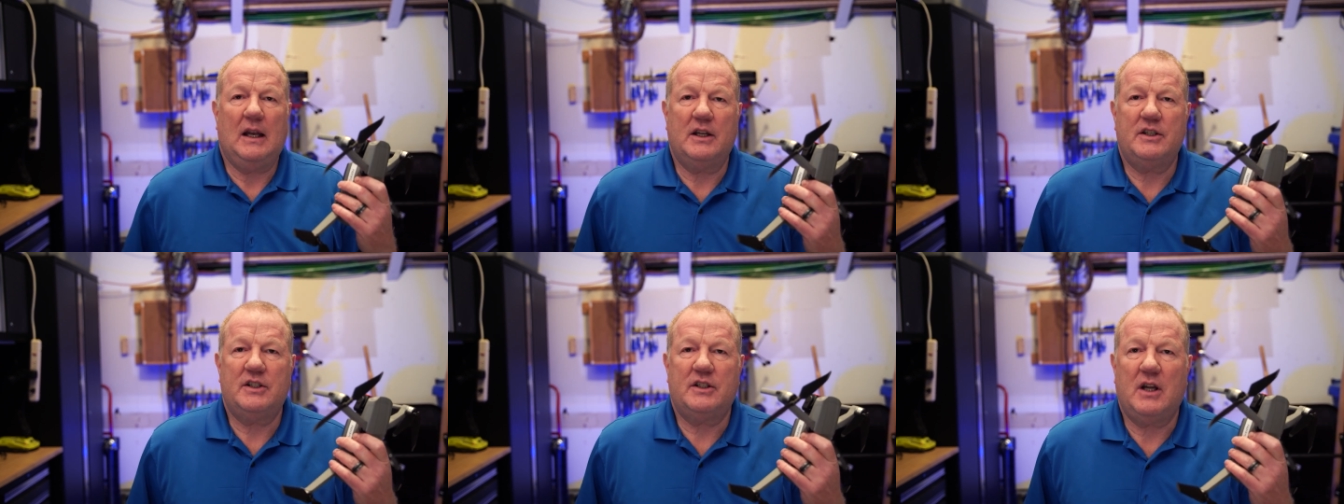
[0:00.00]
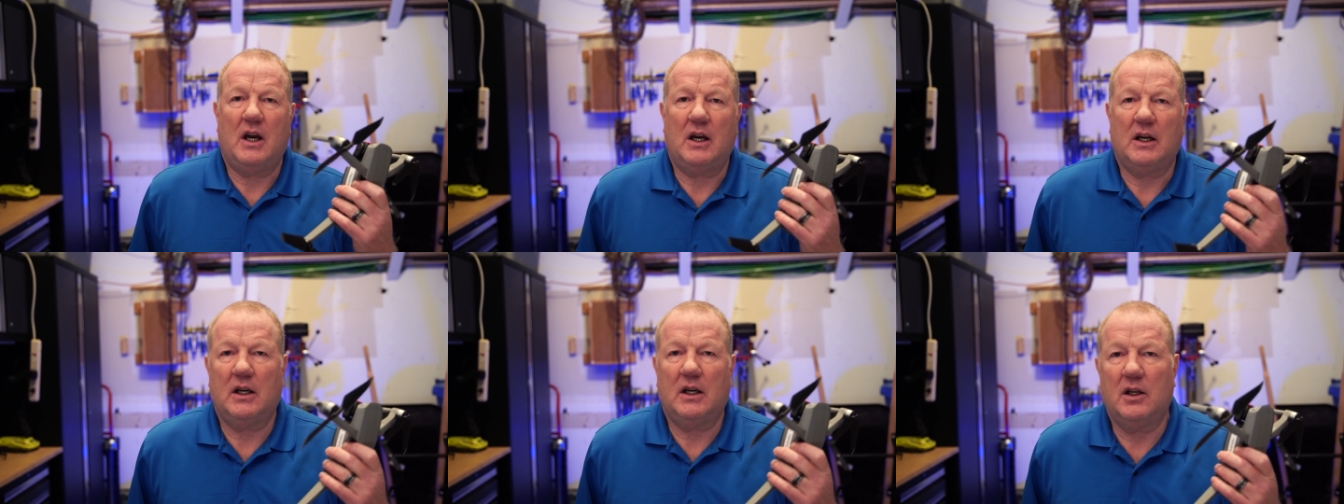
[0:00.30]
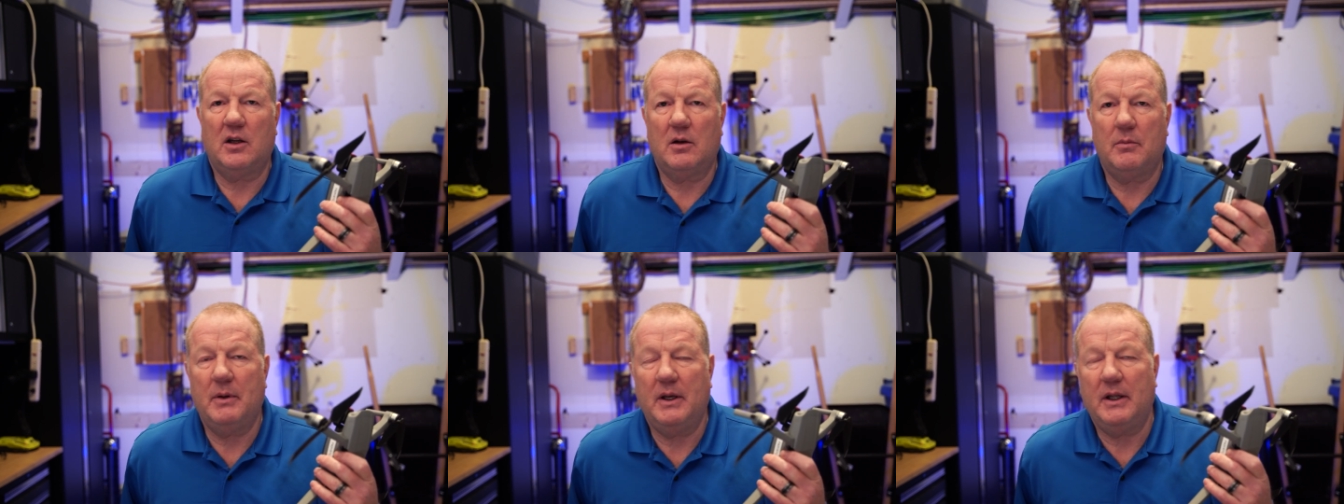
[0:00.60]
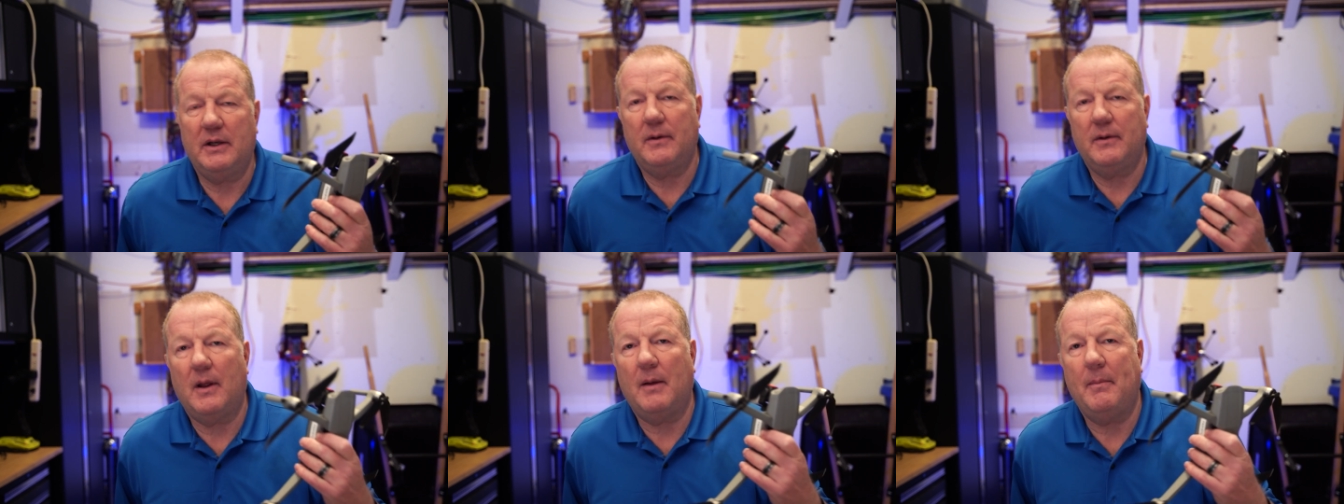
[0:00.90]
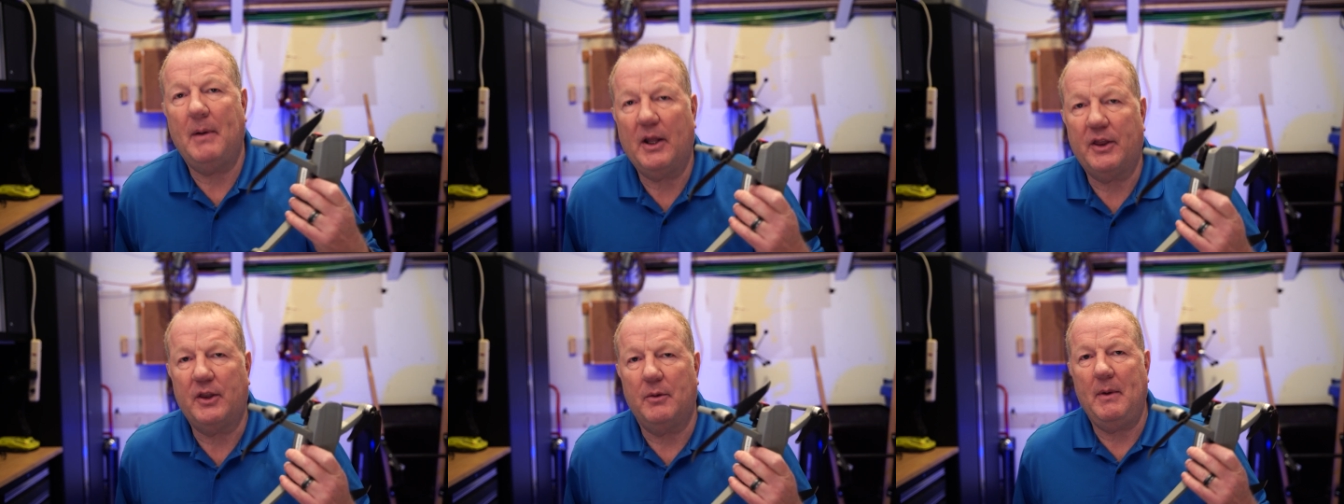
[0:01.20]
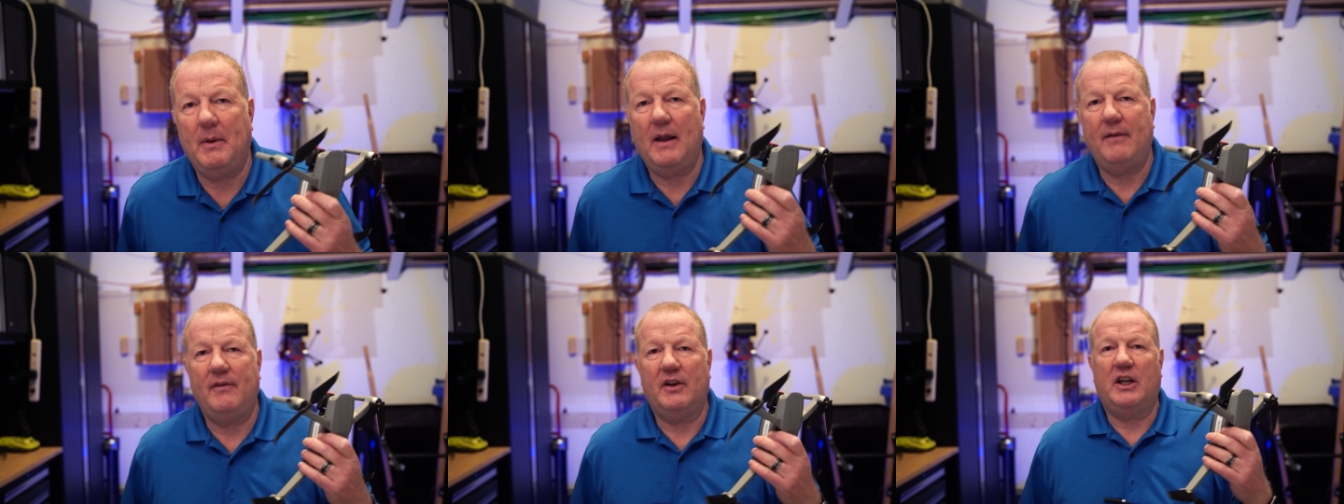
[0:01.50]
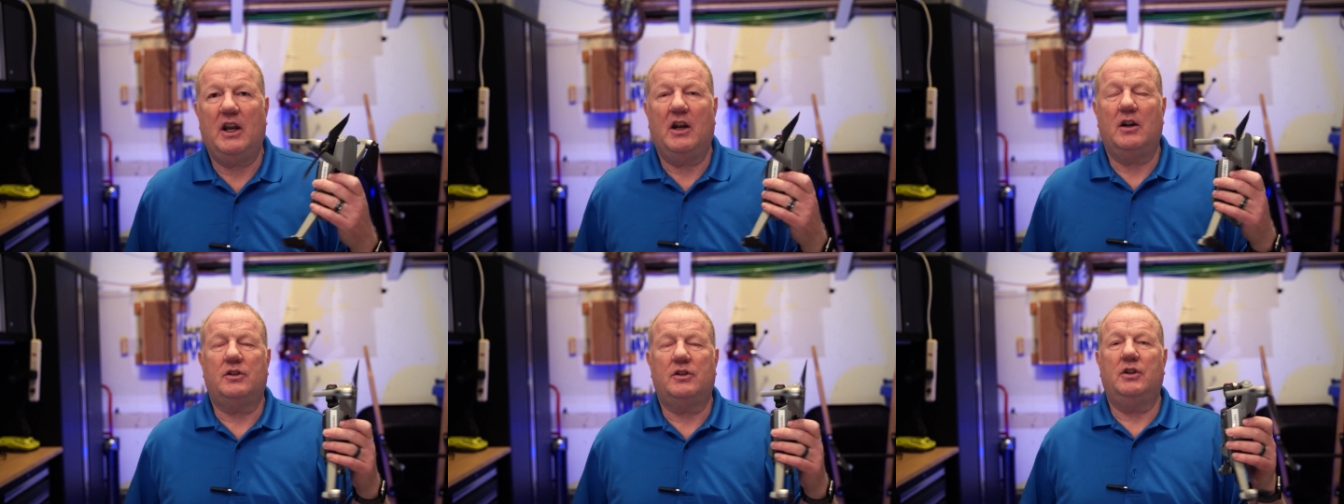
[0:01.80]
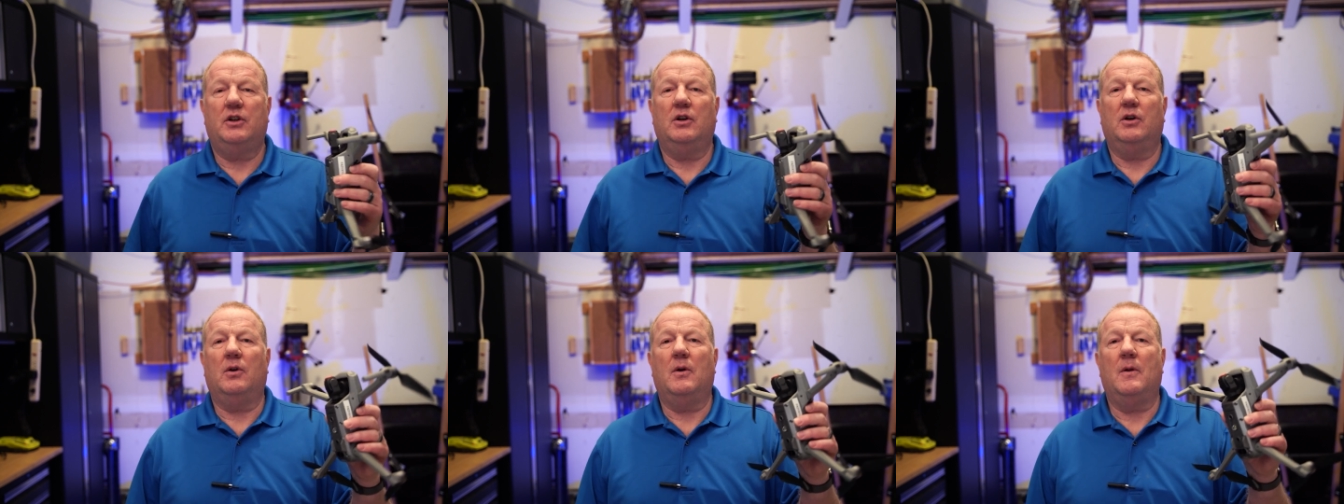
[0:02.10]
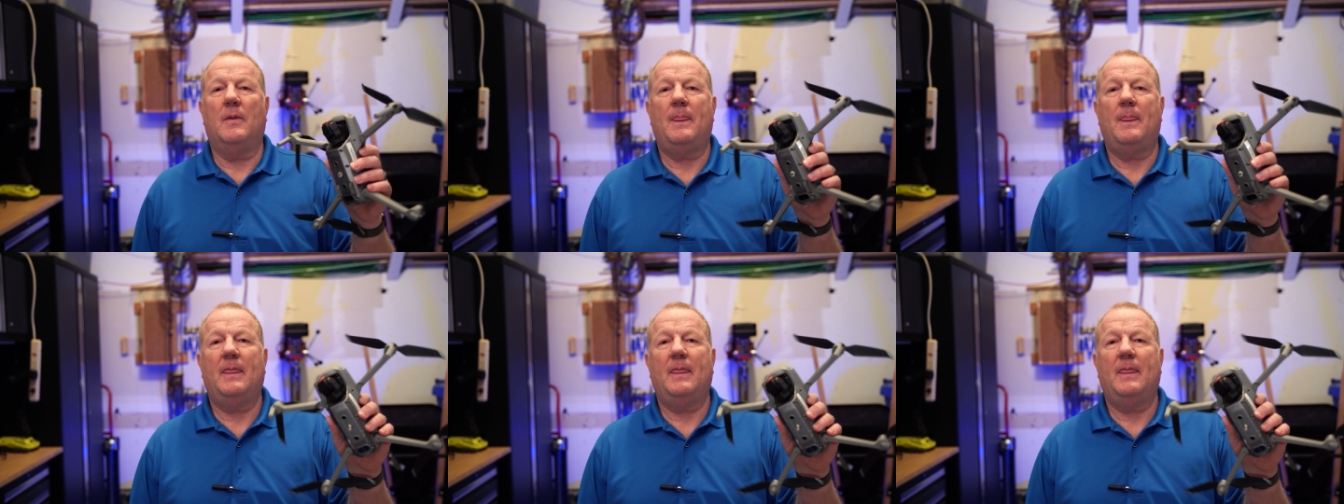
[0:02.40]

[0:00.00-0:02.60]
let's talk a little bit about the Mavic Air 2.